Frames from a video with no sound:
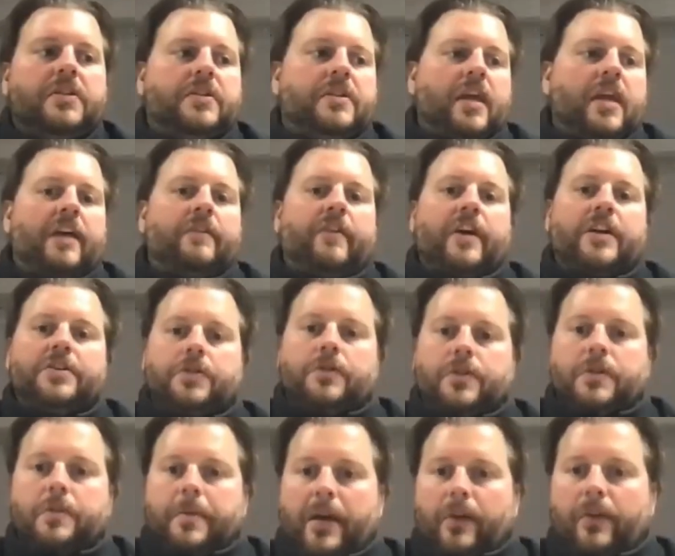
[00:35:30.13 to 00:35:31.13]

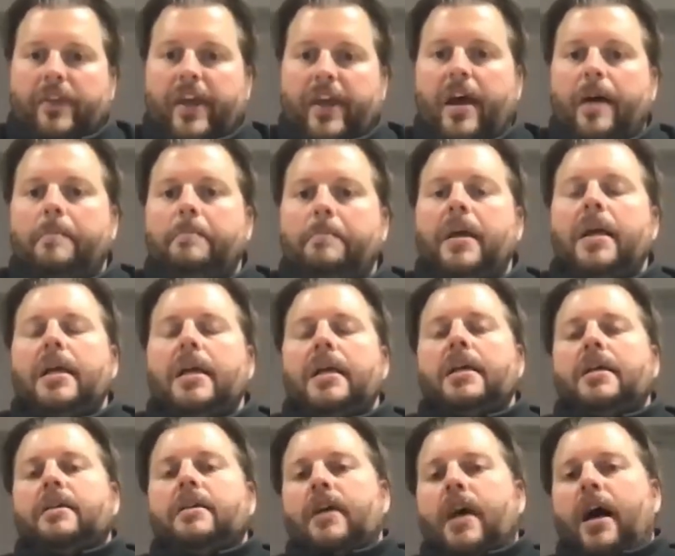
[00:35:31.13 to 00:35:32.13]
adventures about them
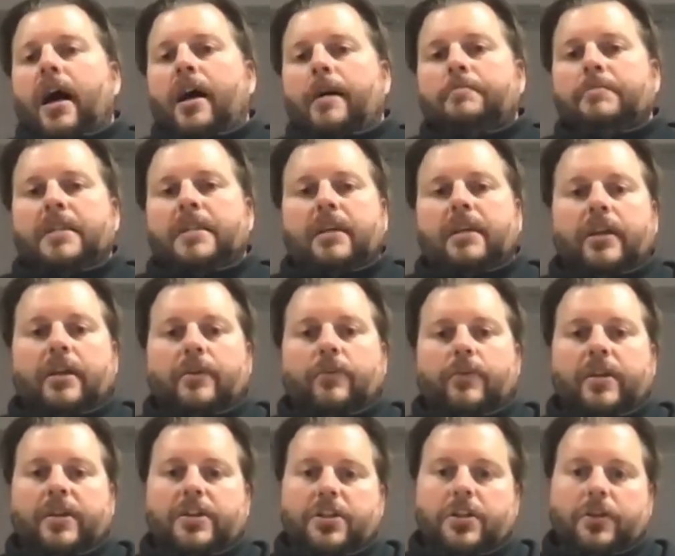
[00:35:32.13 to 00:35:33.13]
um, dealing
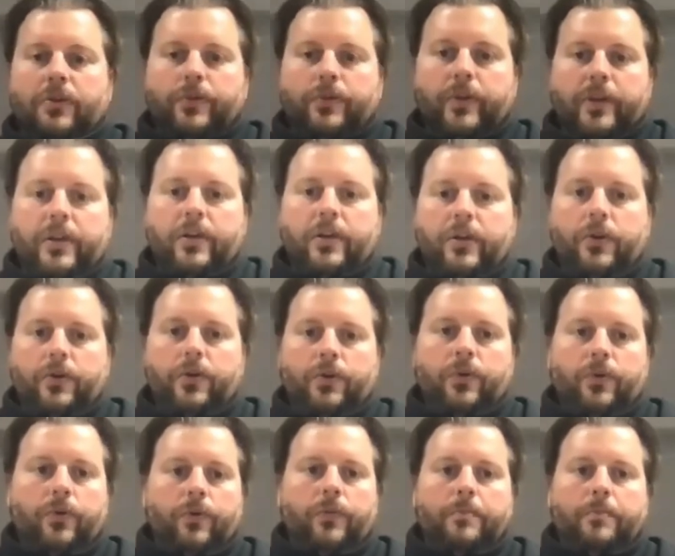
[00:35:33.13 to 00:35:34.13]
with children
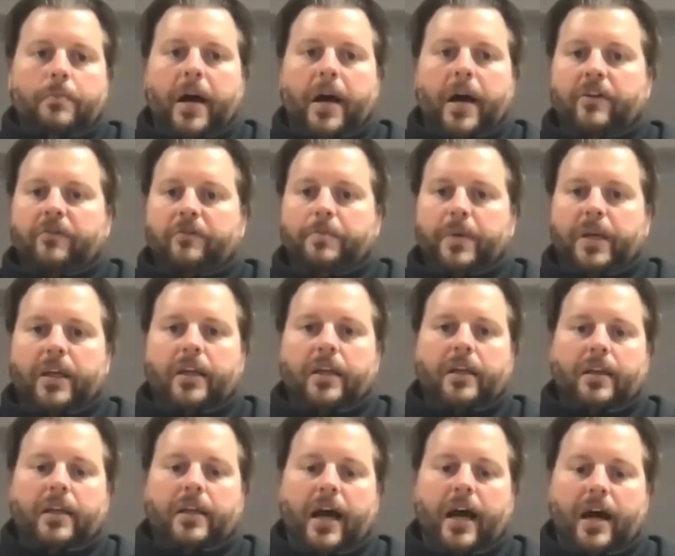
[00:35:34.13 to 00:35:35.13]
who might have
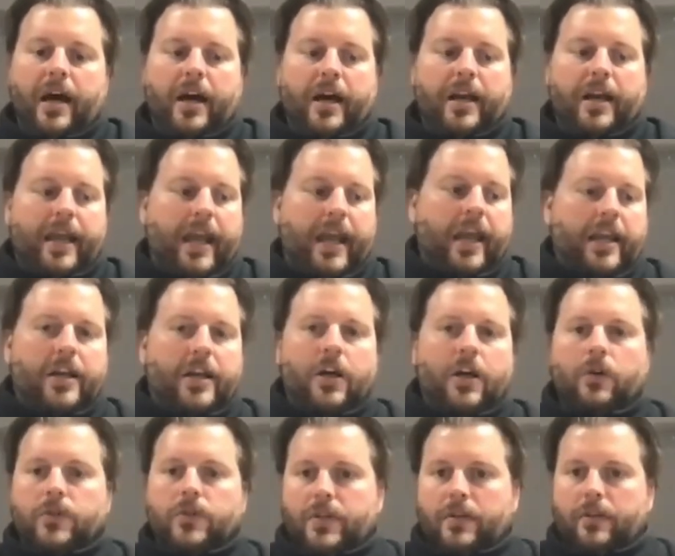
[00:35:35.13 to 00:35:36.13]
been on a
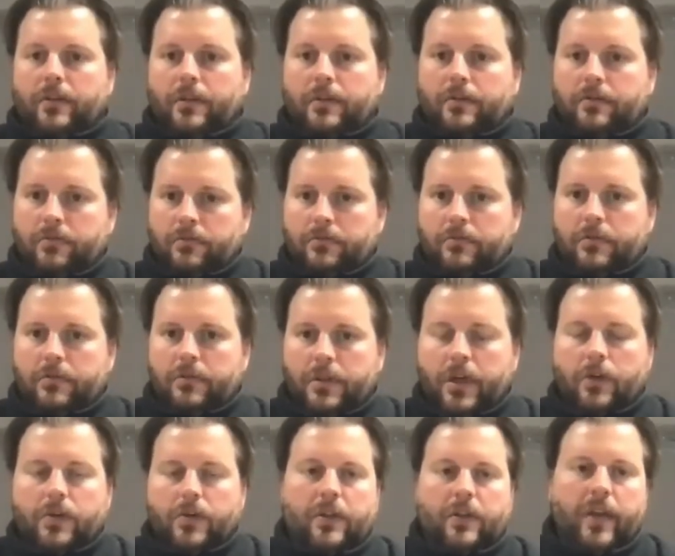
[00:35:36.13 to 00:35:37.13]
coastal
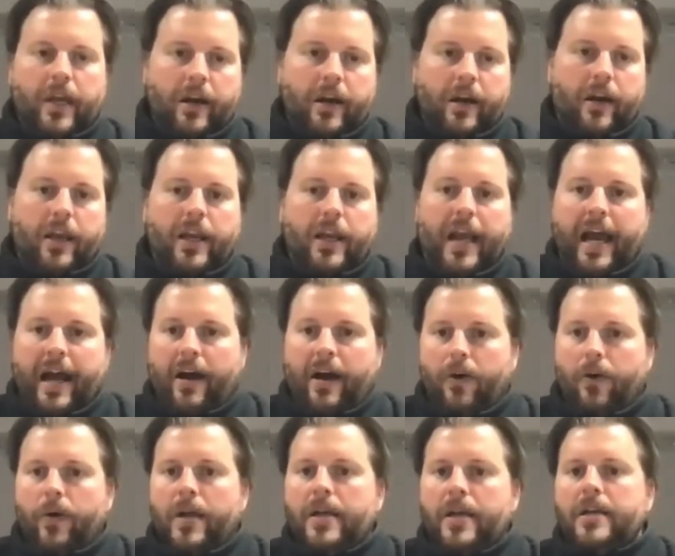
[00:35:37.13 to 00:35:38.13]
coastal area and
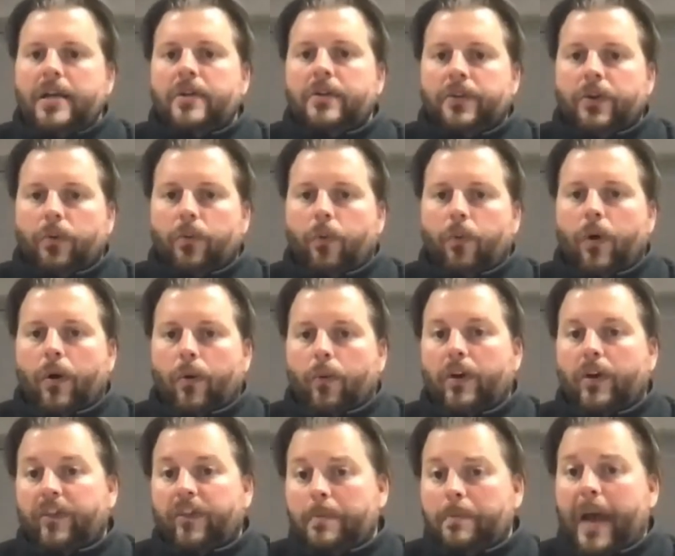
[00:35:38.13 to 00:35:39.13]
how the war would
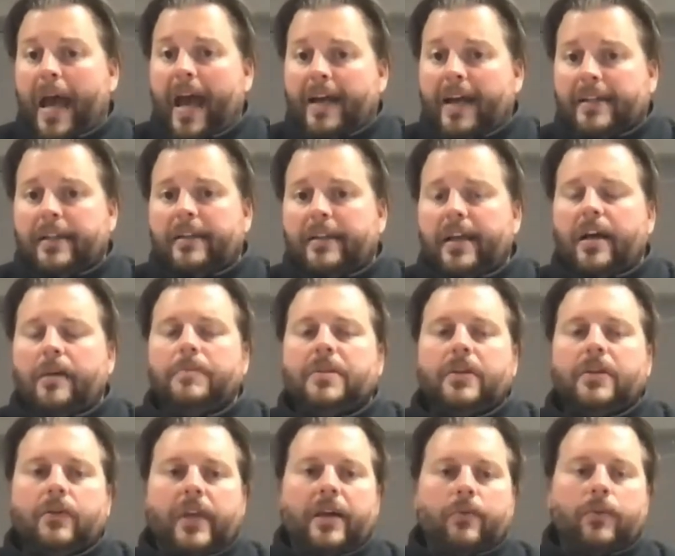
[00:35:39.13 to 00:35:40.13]
have impacted them.
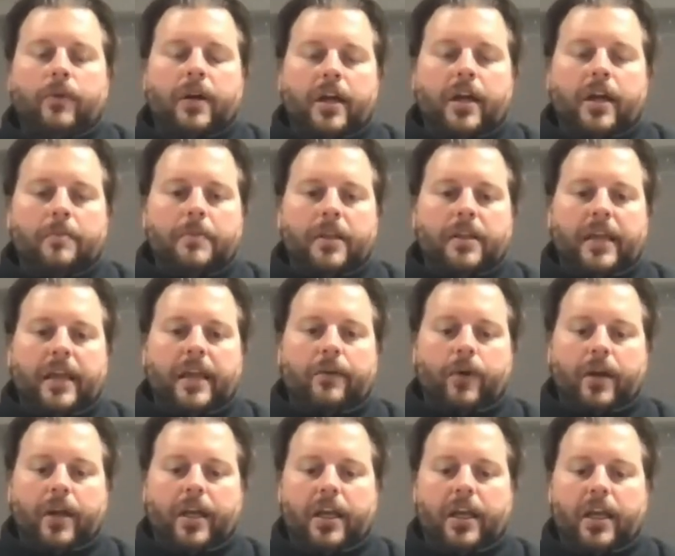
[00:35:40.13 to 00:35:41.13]
So they were com- they
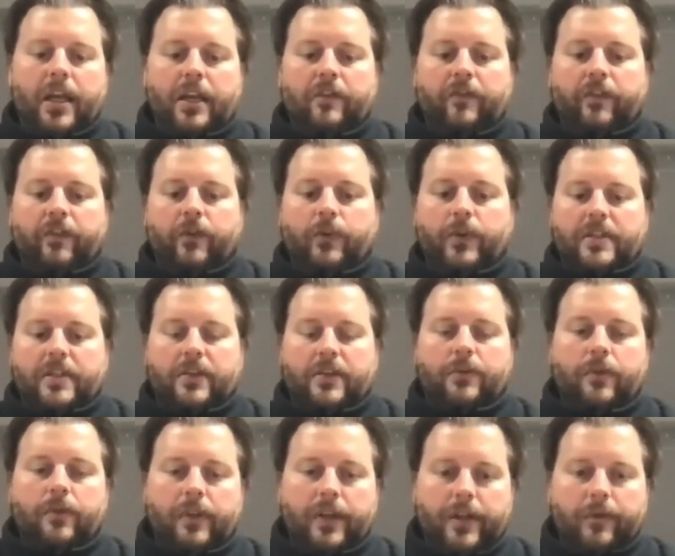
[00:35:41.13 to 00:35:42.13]
were getting influenced
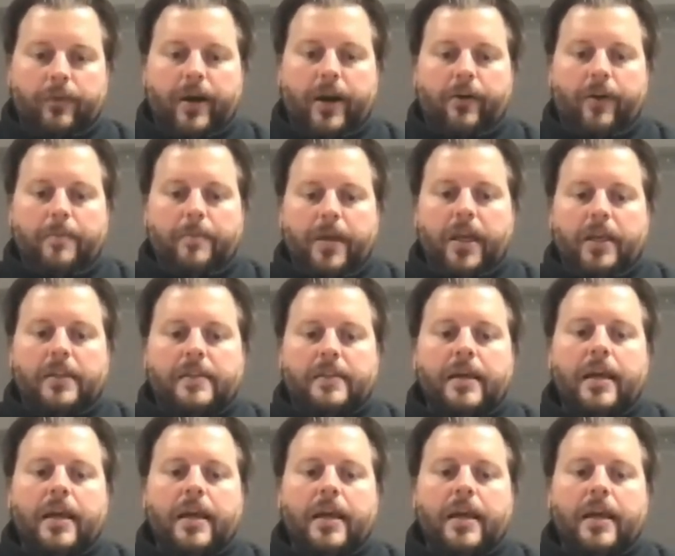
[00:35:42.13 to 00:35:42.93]
through literary means,